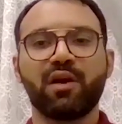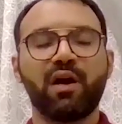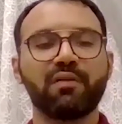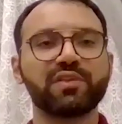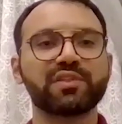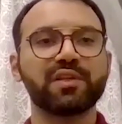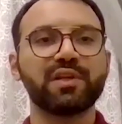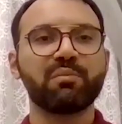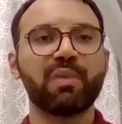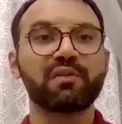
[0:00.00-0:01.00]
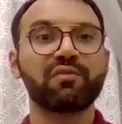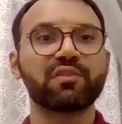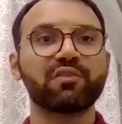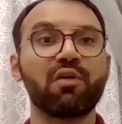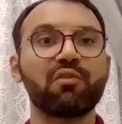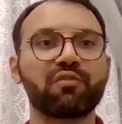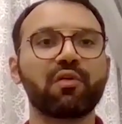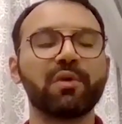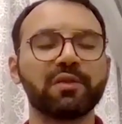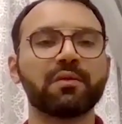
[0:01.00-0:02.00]
obviously benefit all
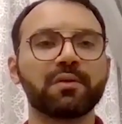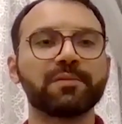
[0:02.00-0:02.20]
from it?